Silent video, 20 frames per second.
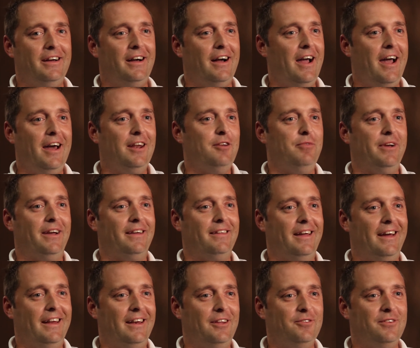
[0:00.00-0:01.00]
I had to pick
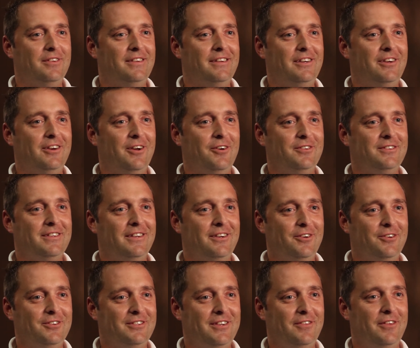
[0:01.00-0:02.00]
that. It was, it's the
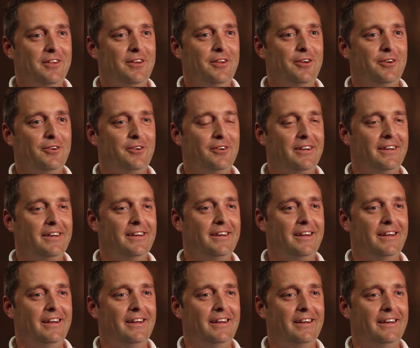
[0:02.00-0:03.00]
newest of the new,
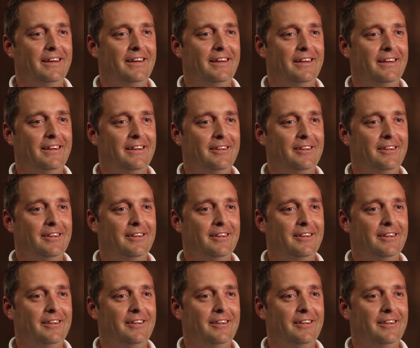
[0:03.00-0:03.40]
and